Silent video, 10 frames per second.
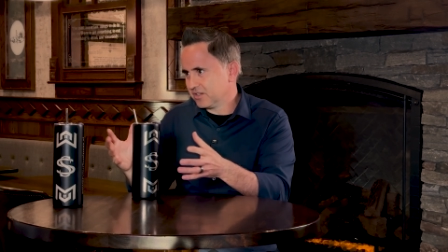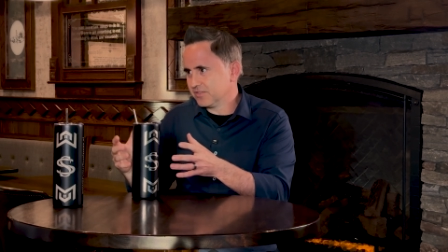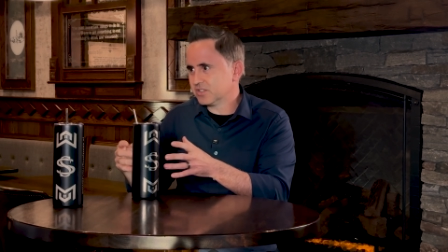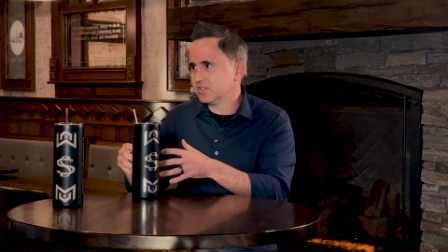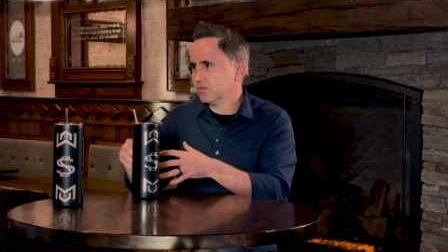
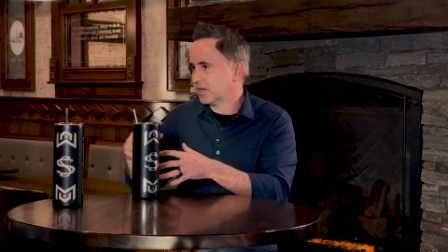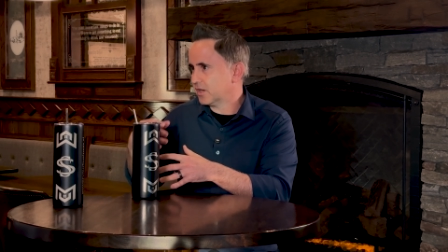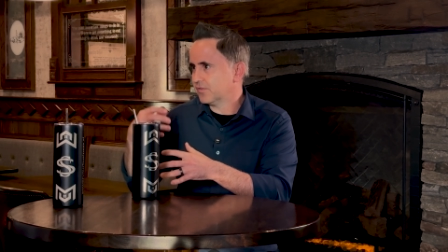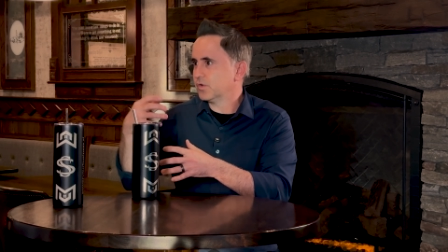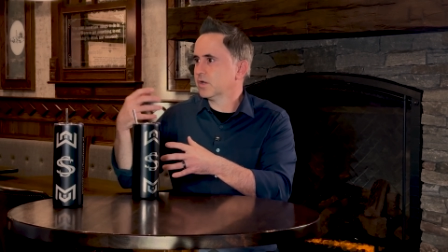Obviously, you
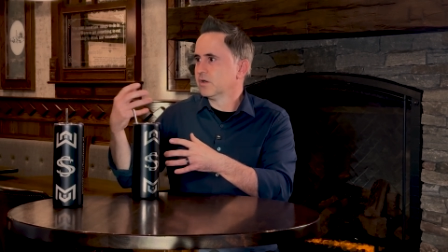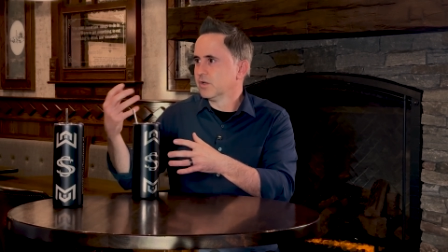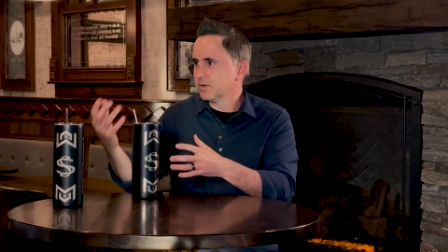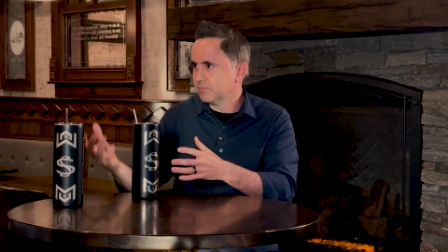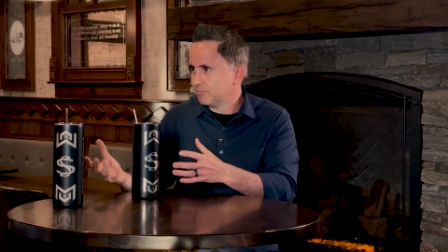kind of were
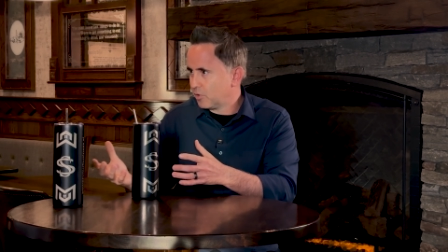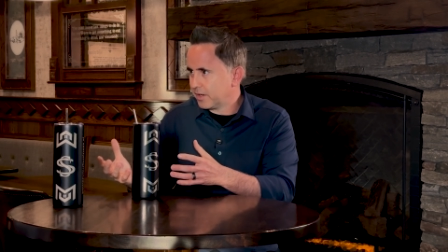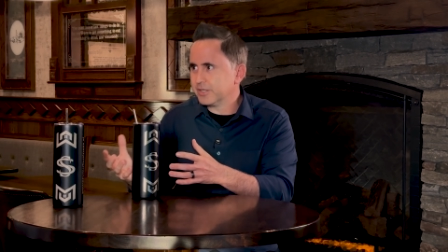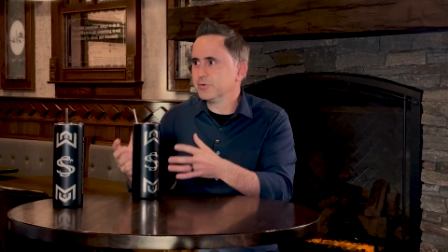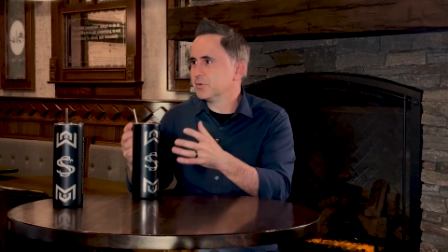
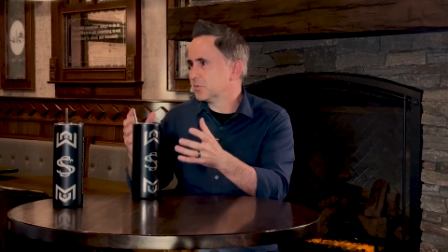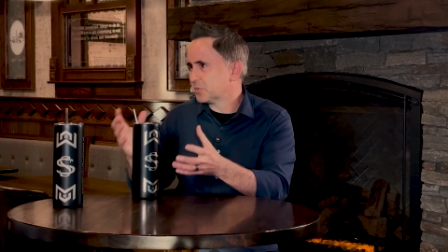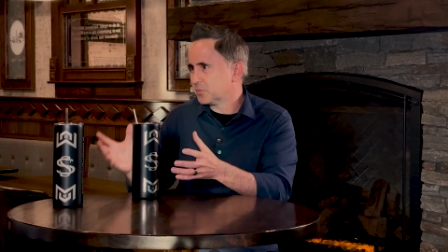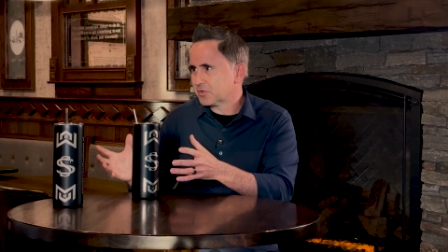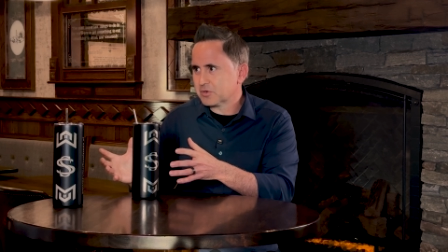brought into
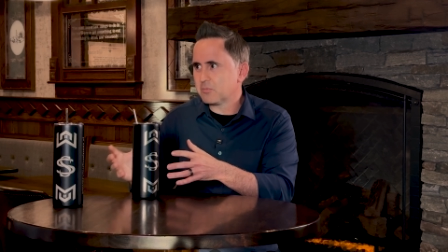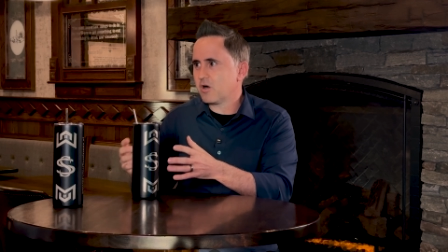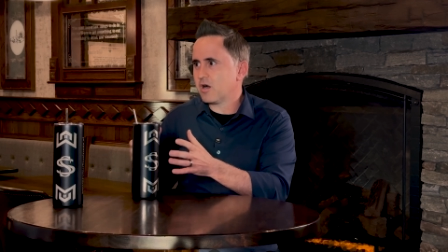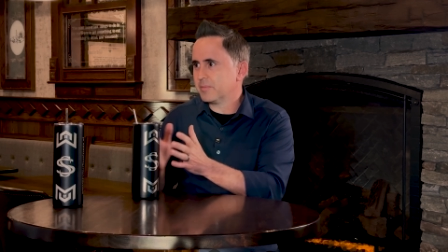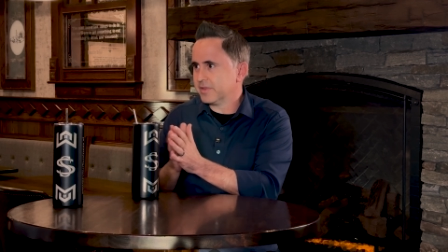it with your
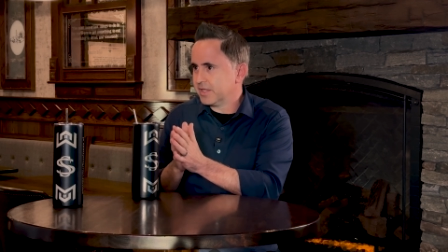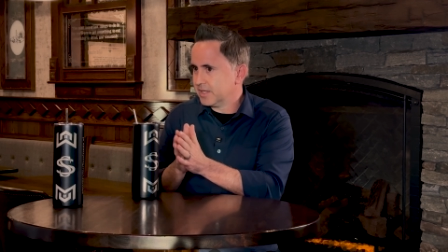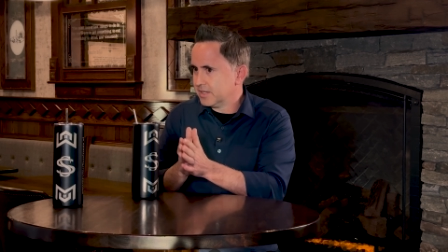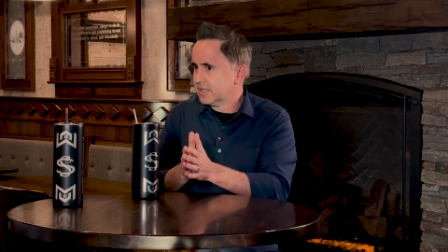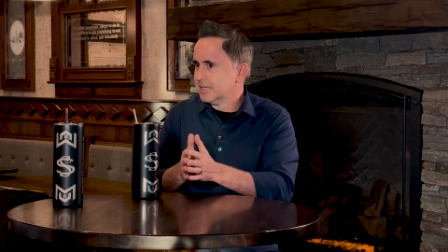mom, and
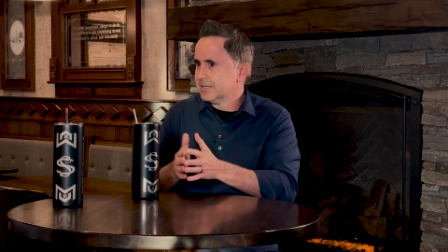then,